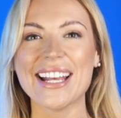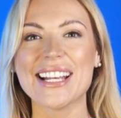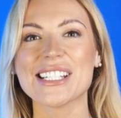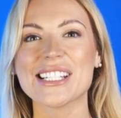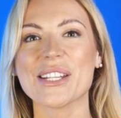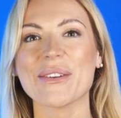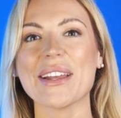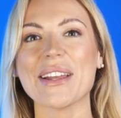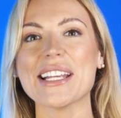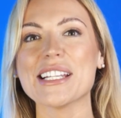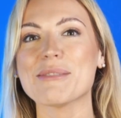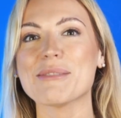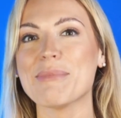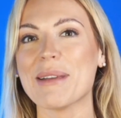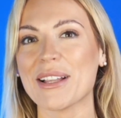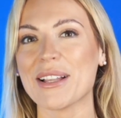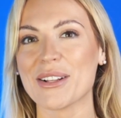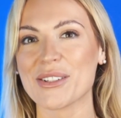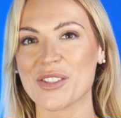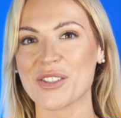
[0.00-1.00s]
So it is
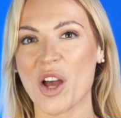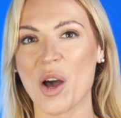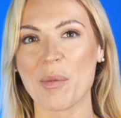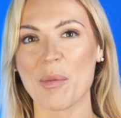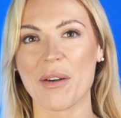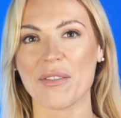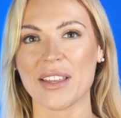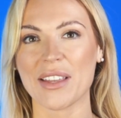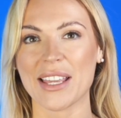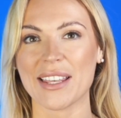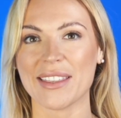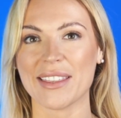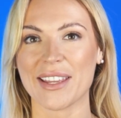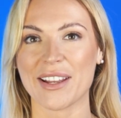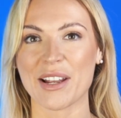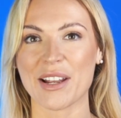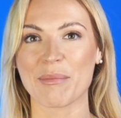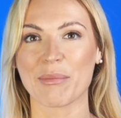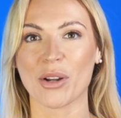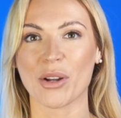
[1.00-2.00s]
built on top of the
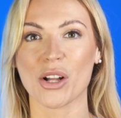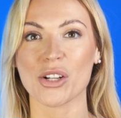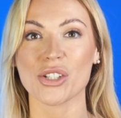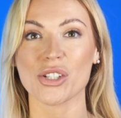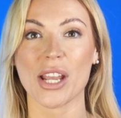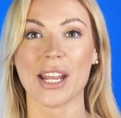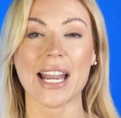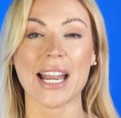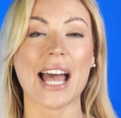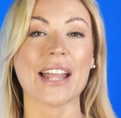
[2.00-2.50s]
Ethereum blockchain,